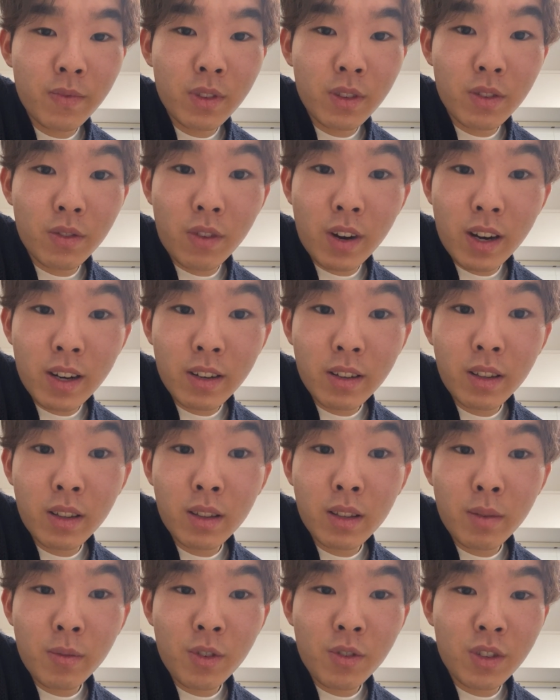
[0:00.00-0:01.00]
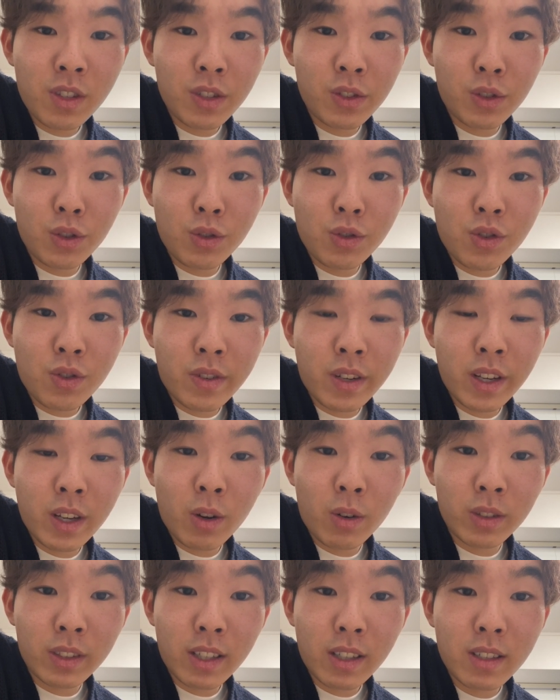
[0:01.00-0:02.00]
The final interview is usually
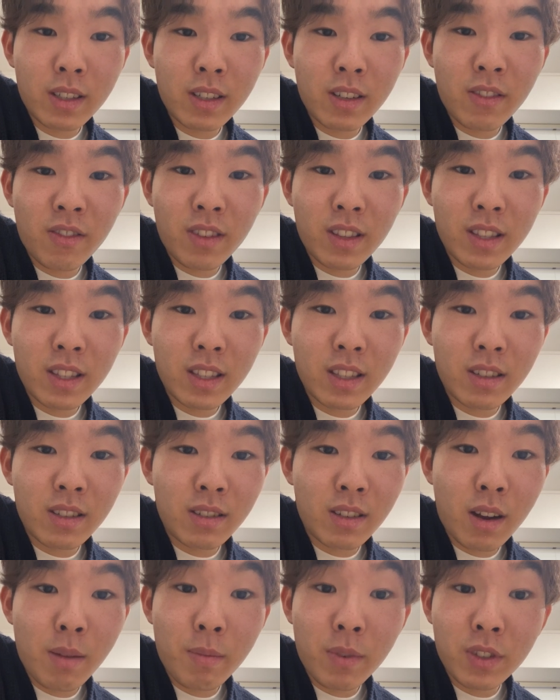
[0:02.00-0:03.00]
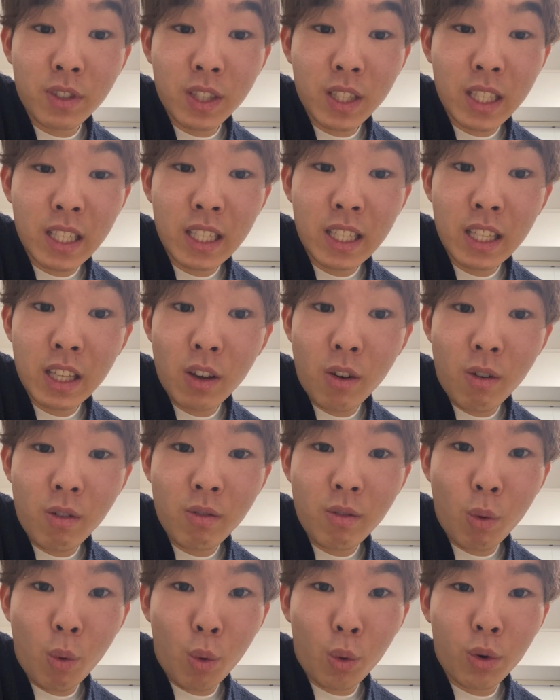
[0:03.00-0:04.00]
conducted with the company's CTO
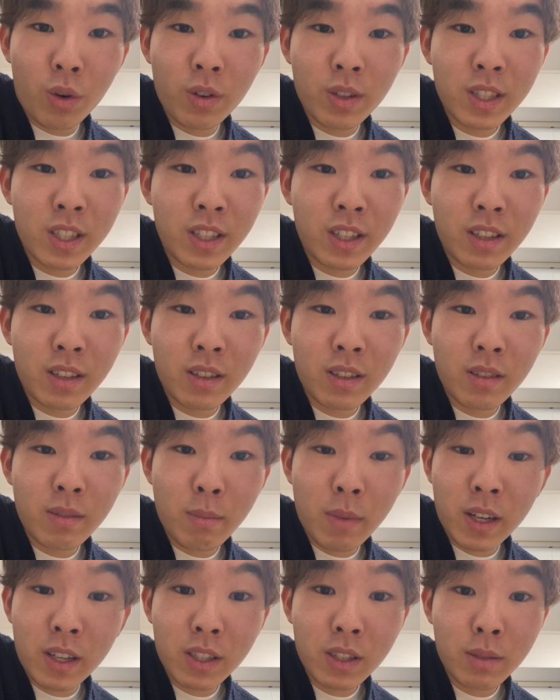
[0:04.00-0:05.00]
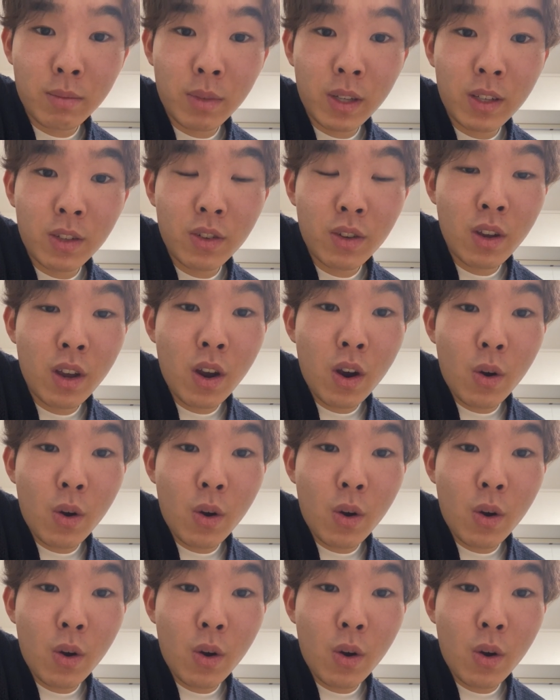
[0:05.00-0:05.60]
or senior management,